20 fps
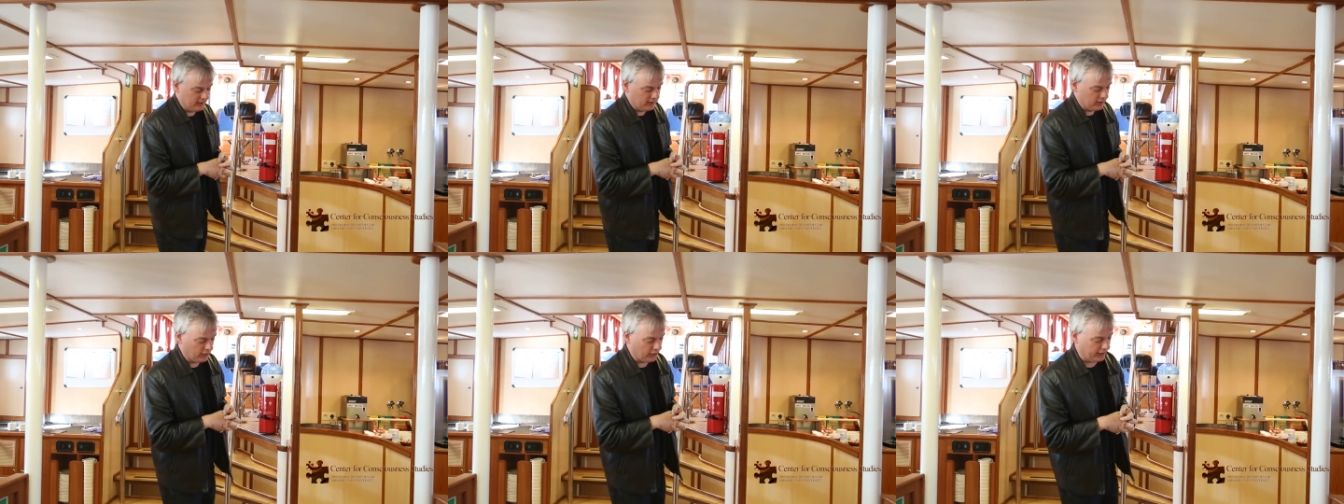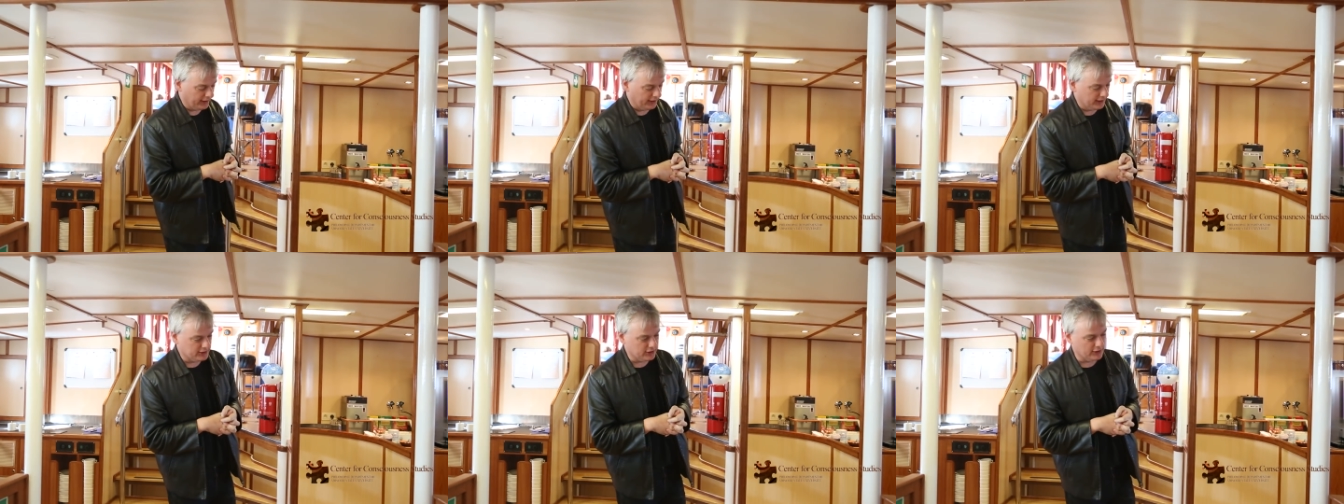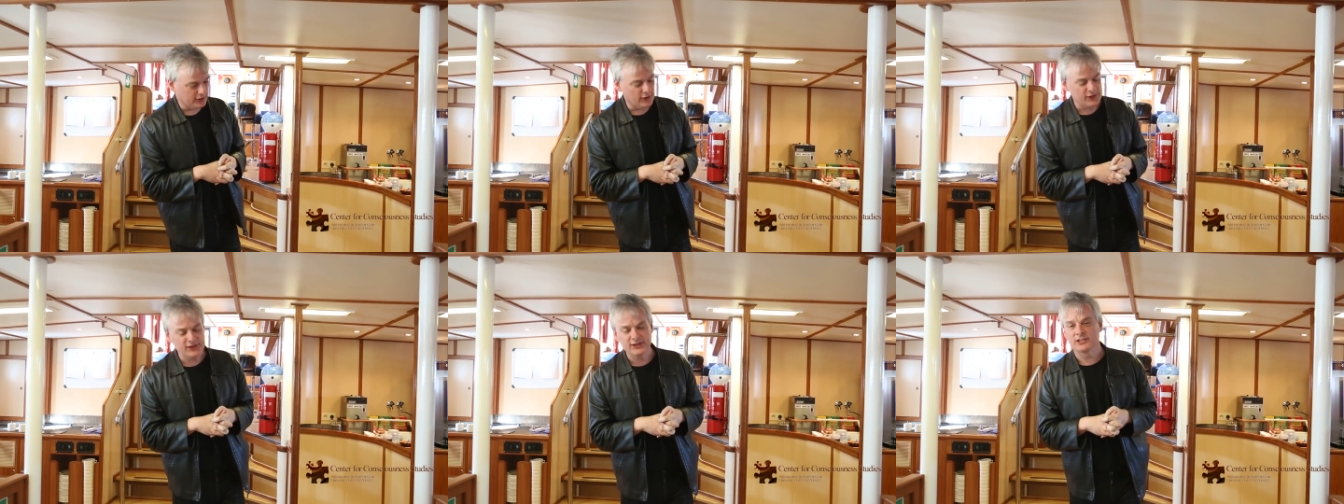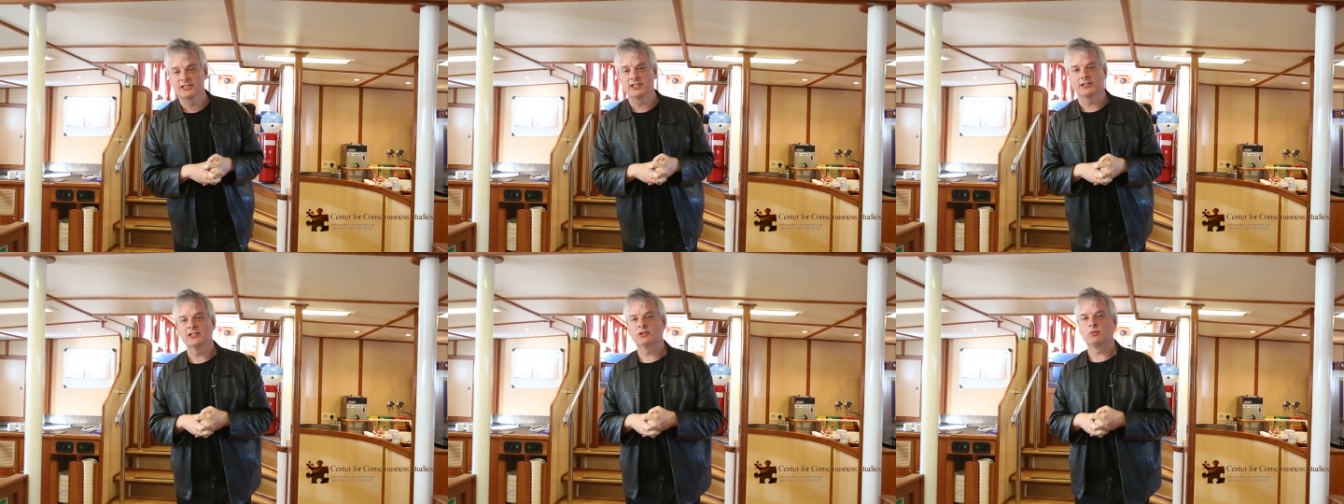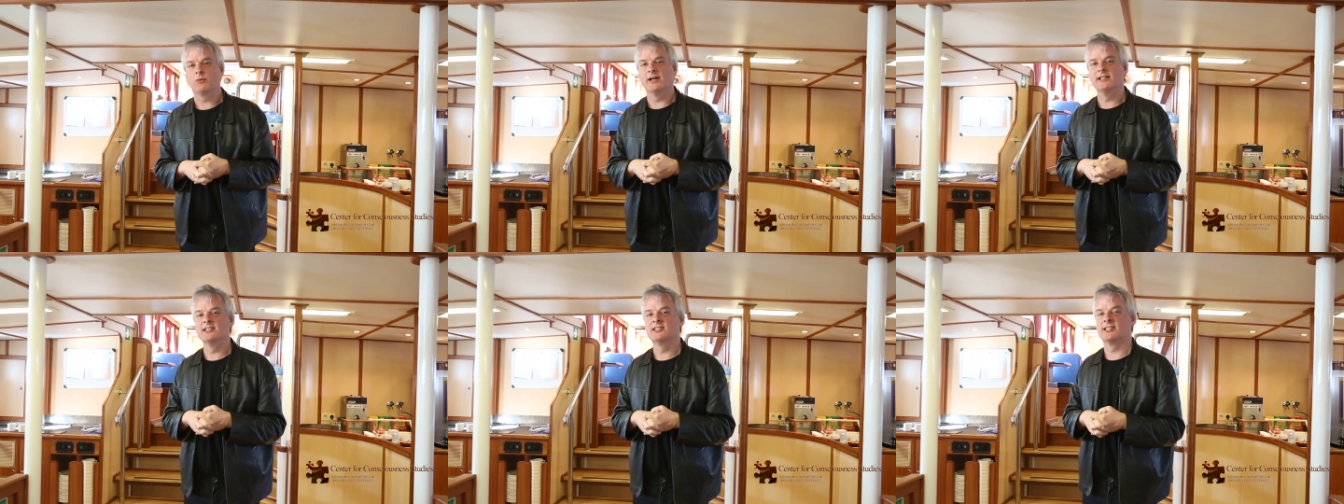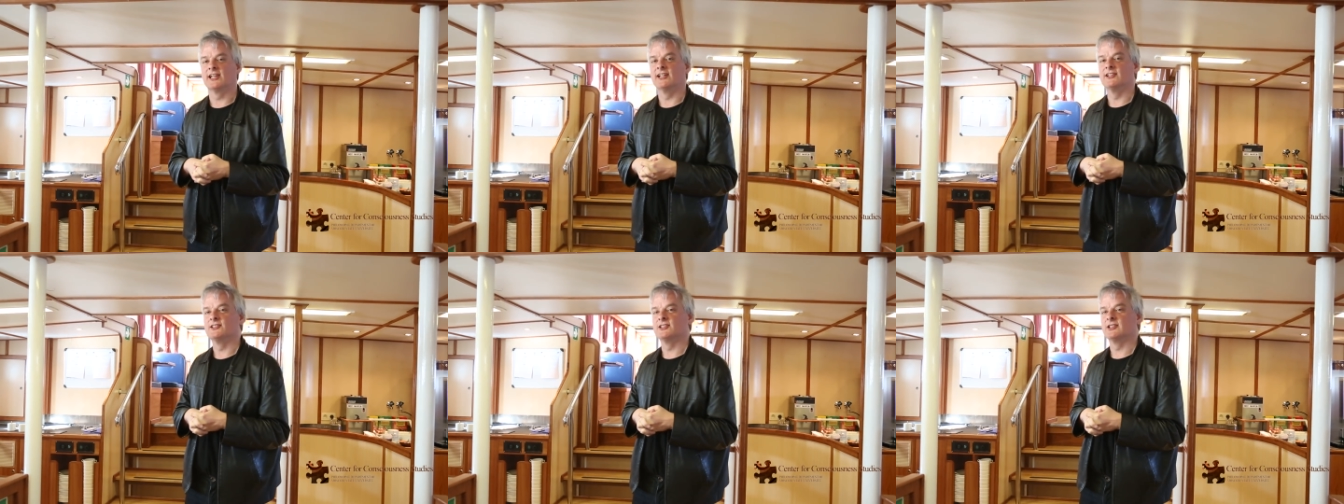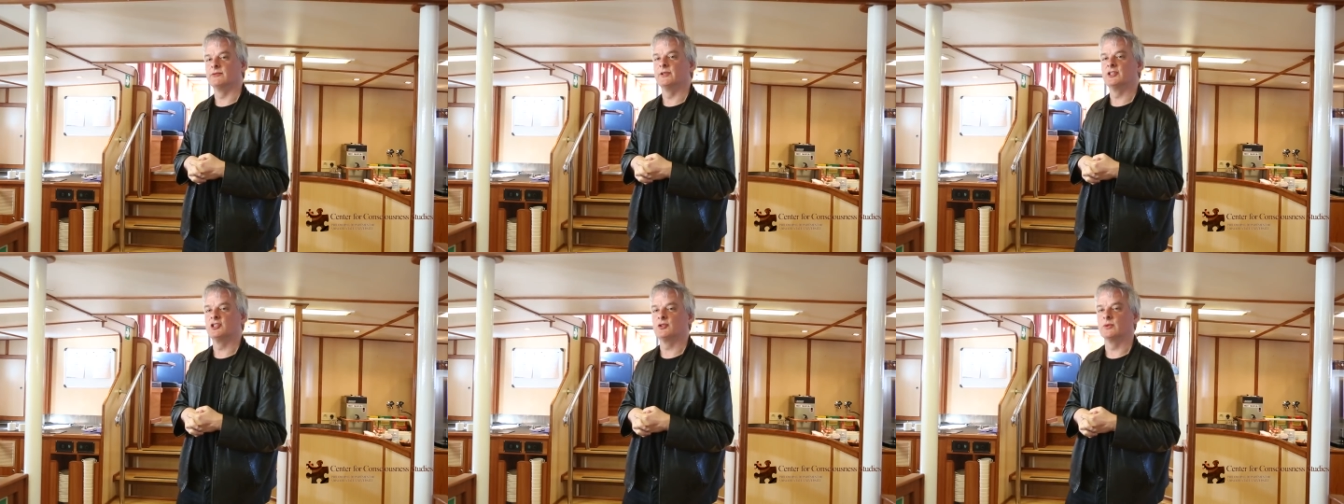things, although I think there's at least one sense
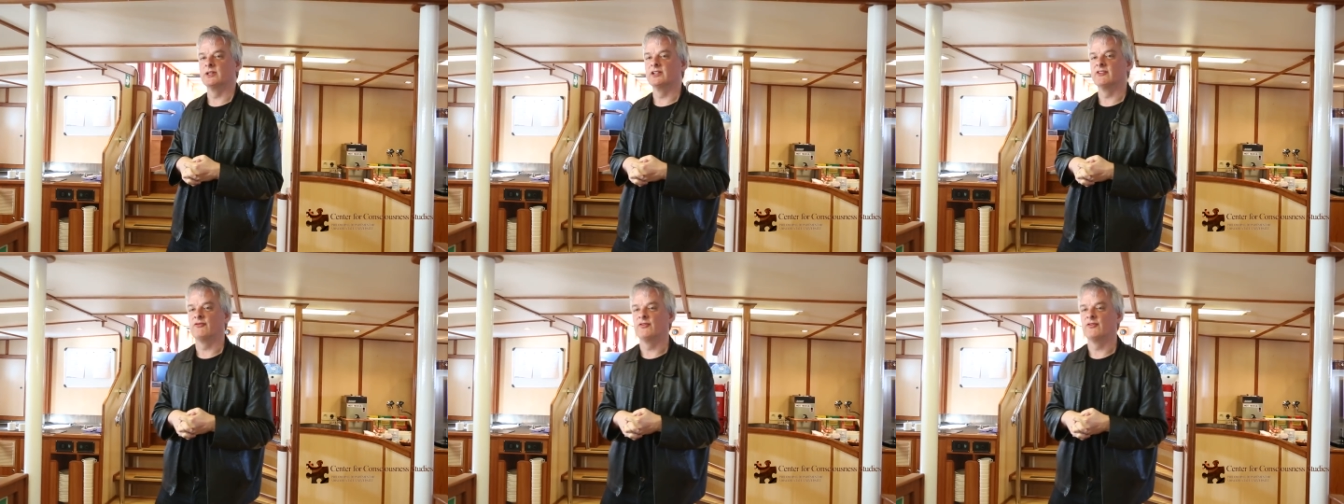in which we're